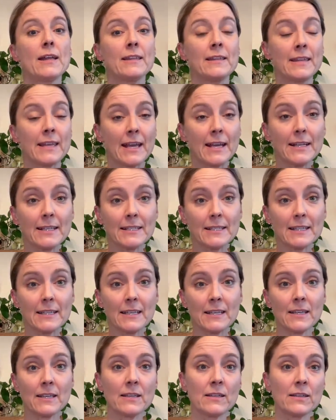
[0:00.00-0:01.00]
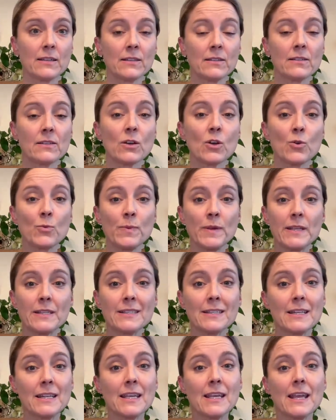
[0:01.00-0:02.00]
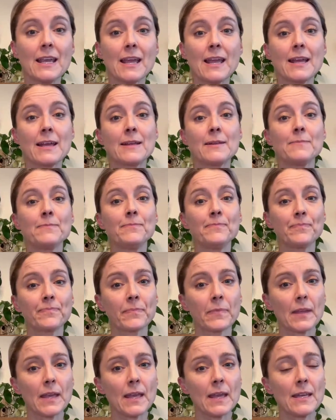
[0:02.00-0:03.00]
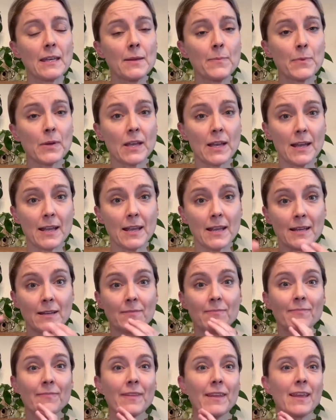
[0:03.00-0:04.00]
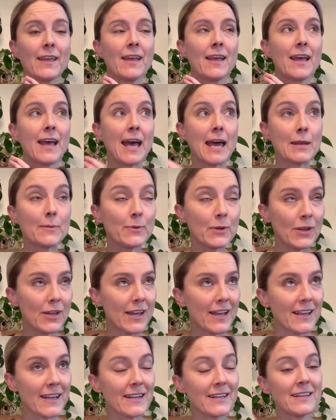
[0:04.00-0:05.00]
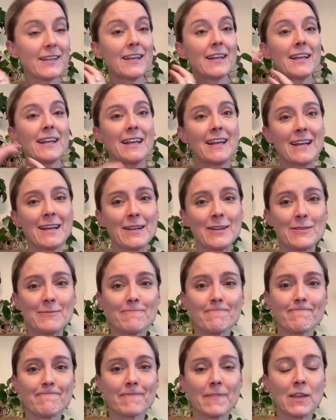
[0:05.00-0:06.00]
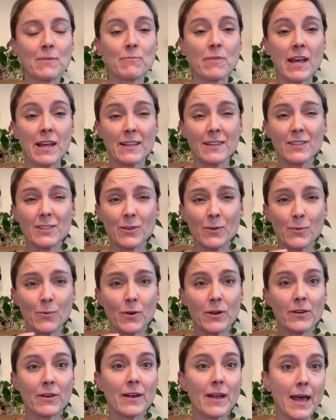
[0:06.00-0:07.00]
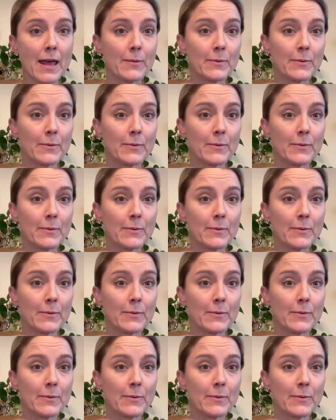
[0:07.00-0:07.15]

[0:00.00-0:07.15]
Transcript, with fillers: Next is obesity and adipokine, adipokine um, imbalance. So, what are